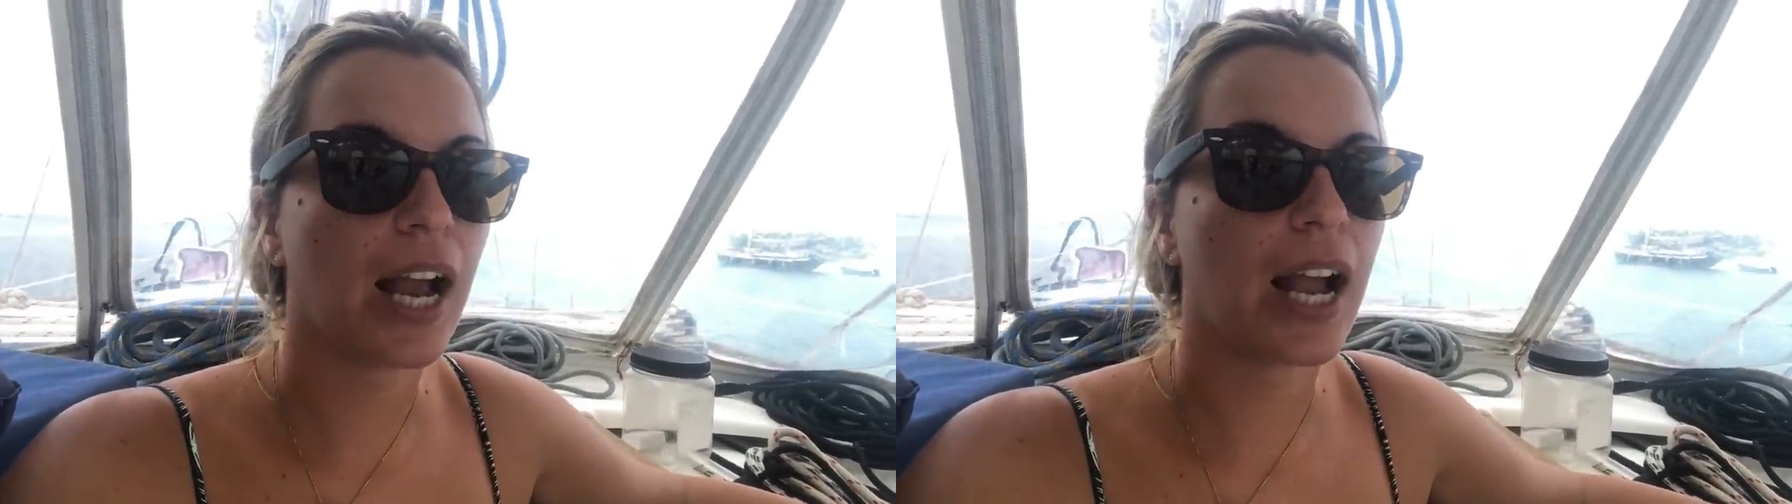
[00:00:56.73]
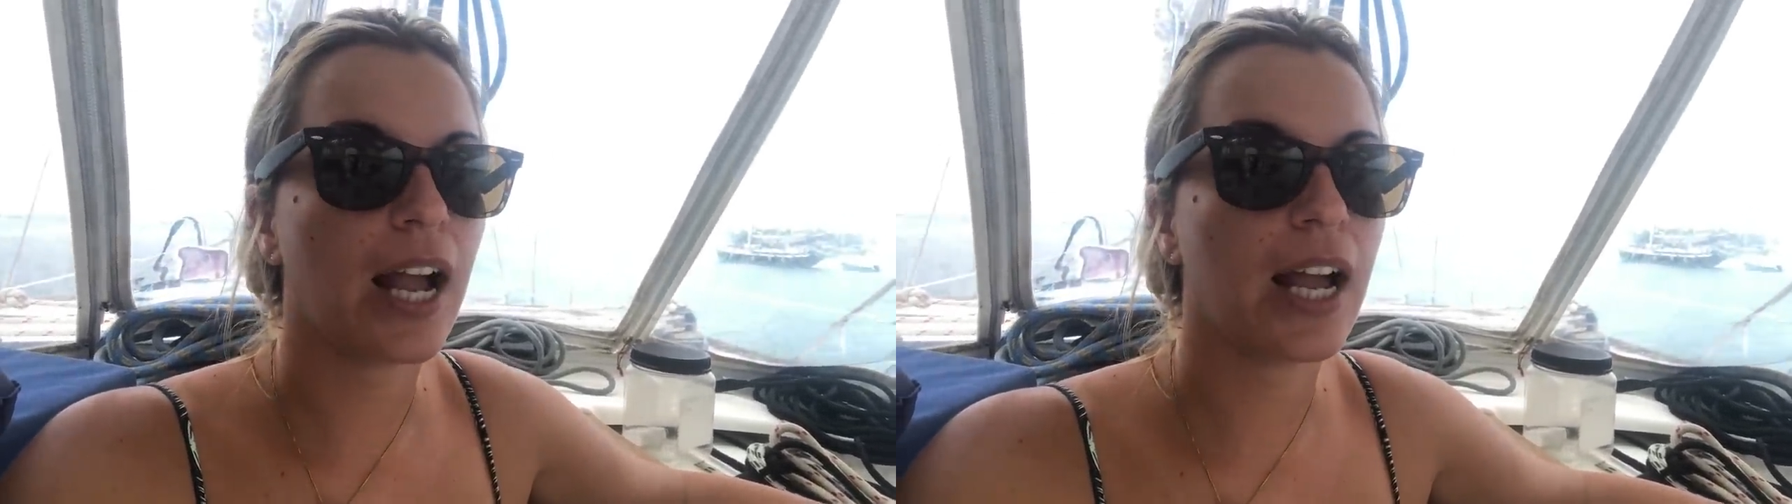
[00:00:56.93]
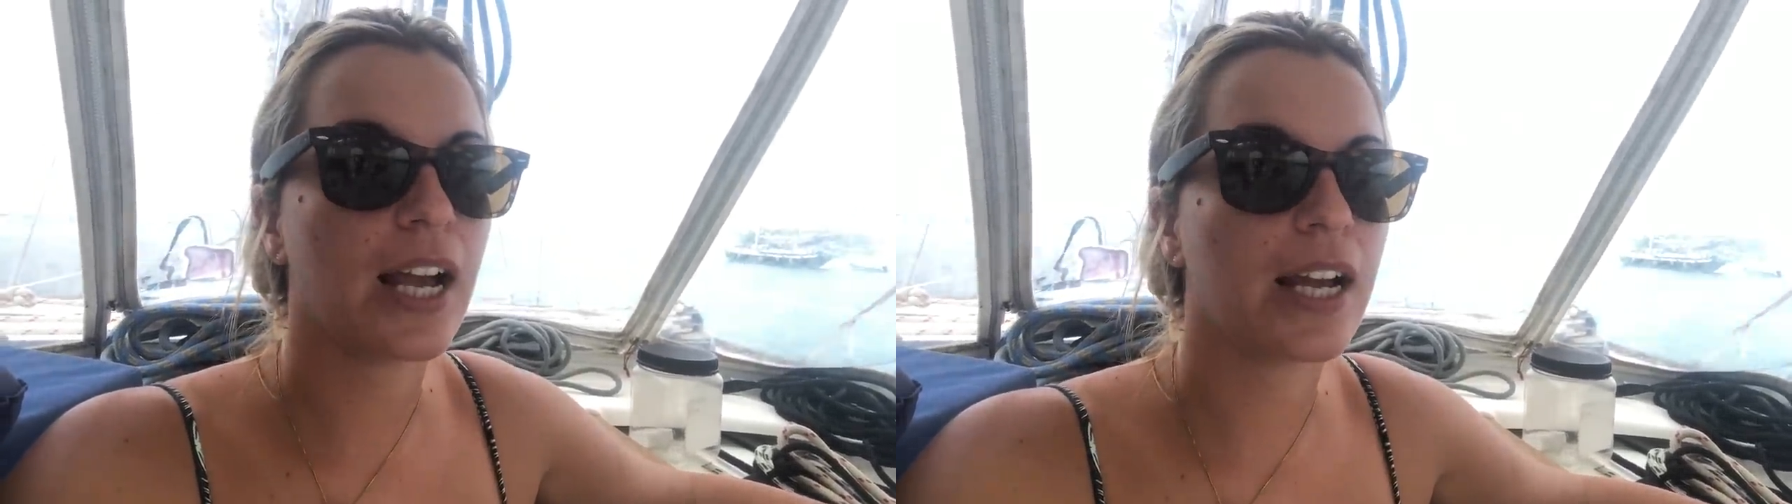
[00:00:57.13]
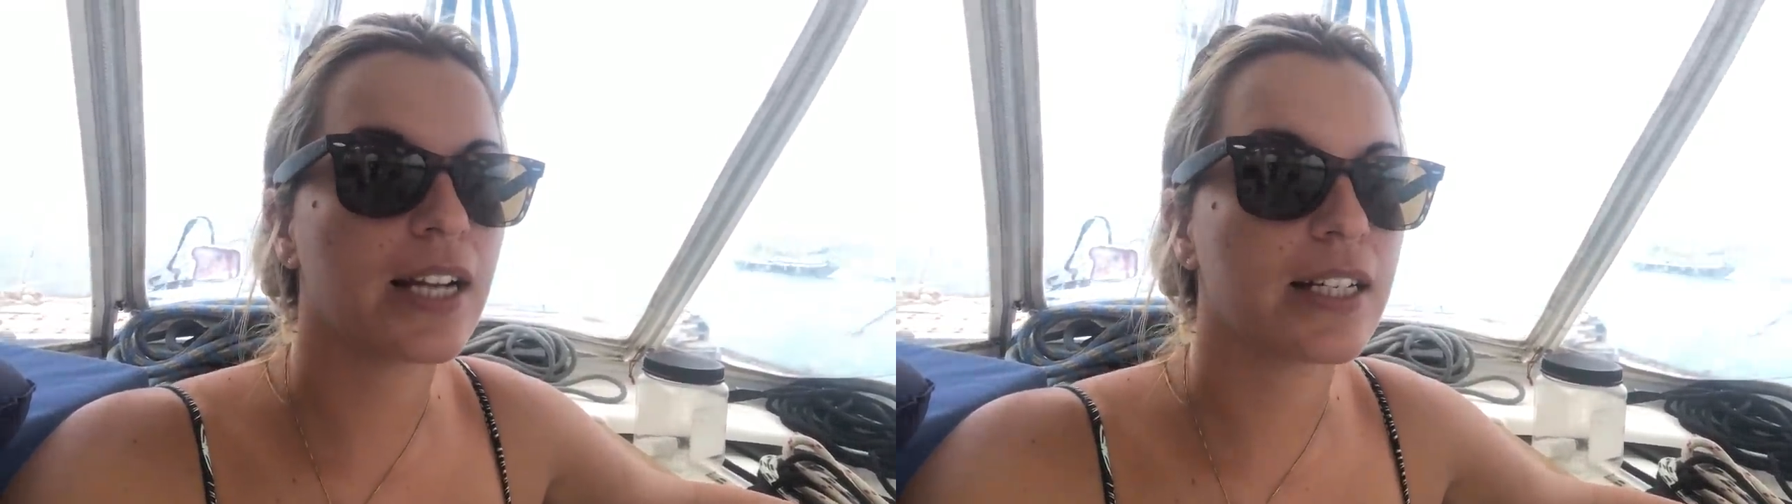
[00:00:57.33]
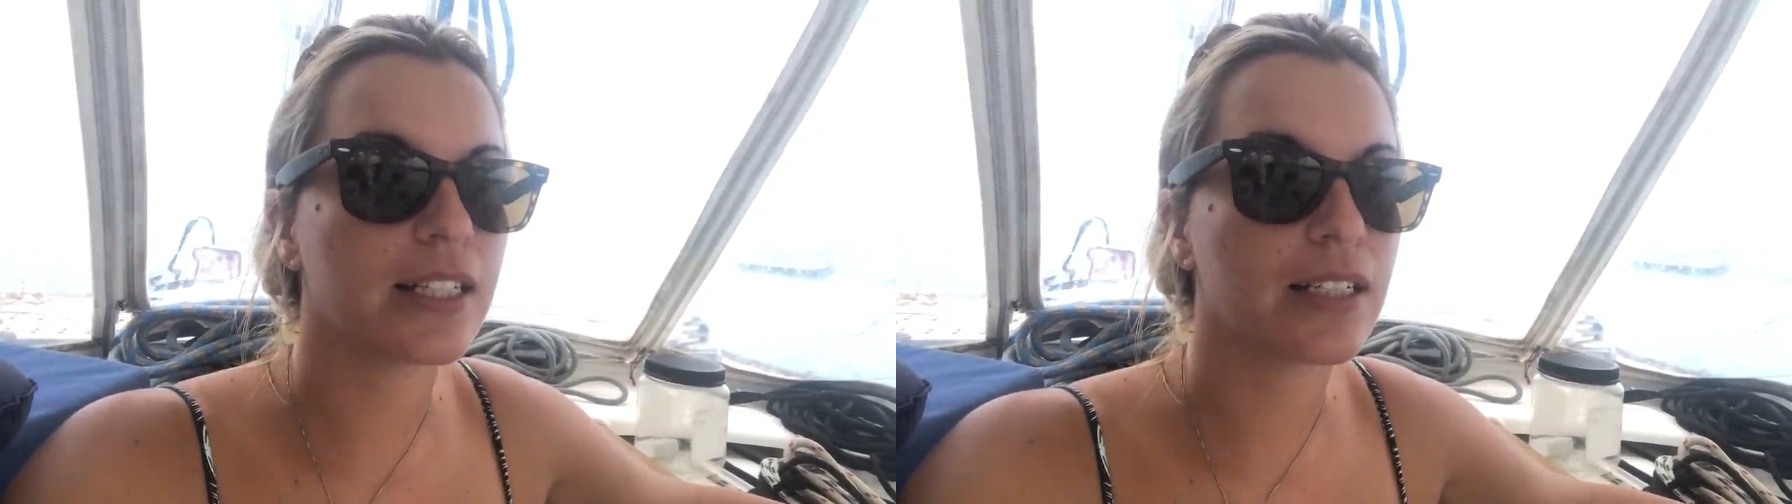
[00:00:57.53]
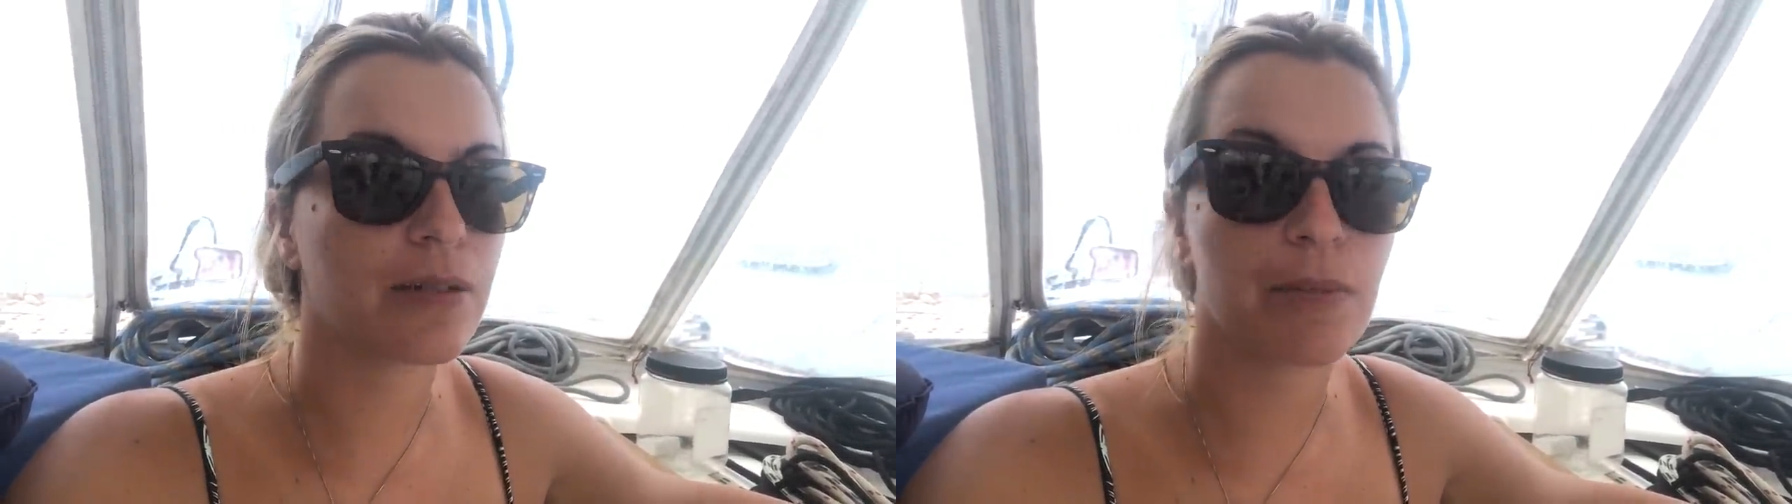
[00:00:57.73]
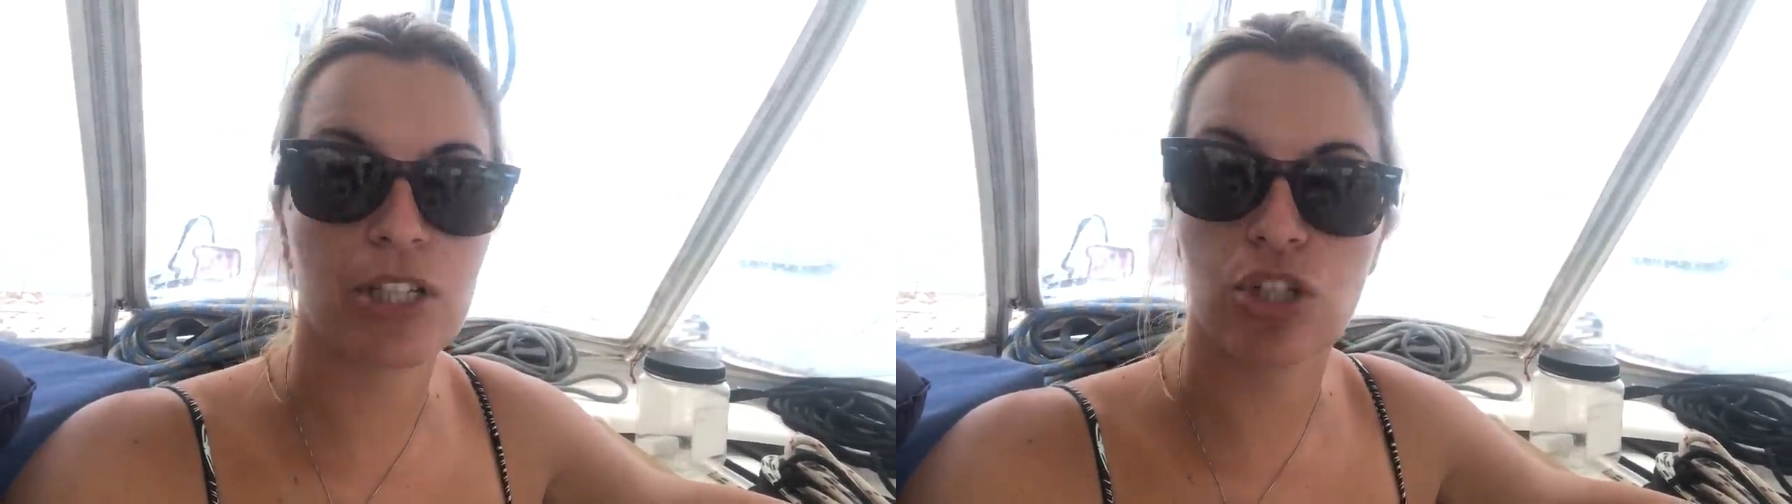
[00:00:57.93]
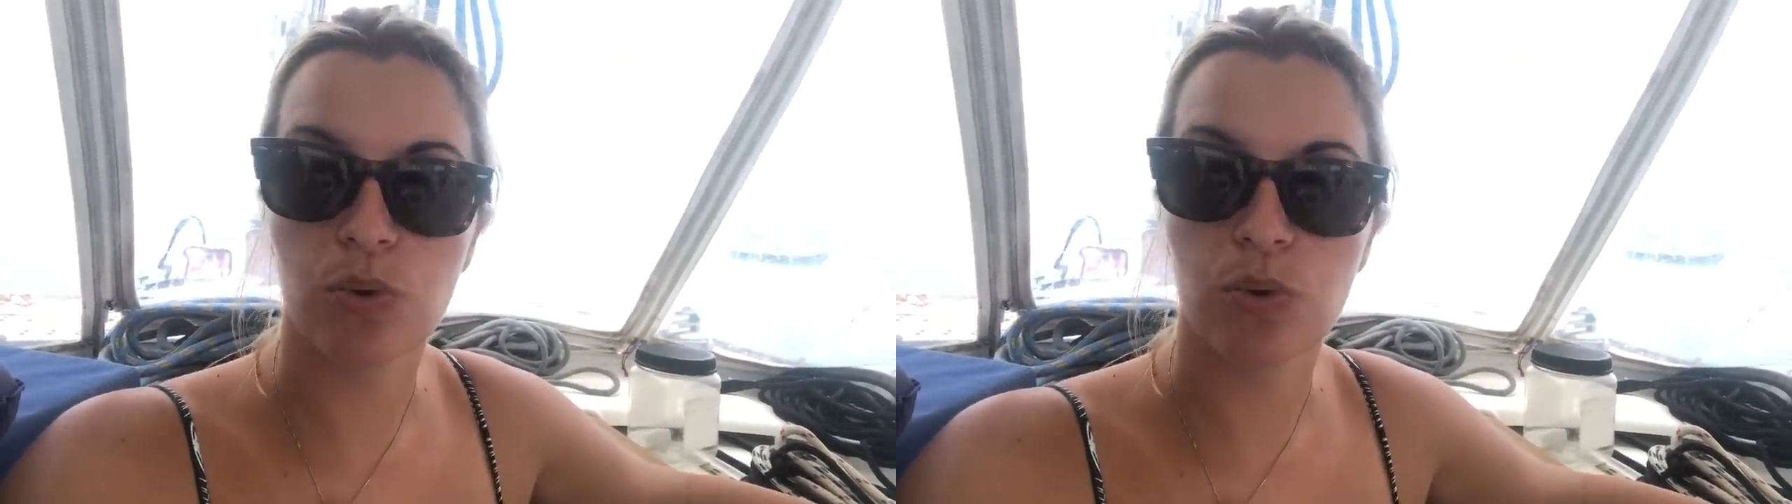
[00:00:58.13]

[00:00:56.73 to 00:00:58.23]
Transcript: and measure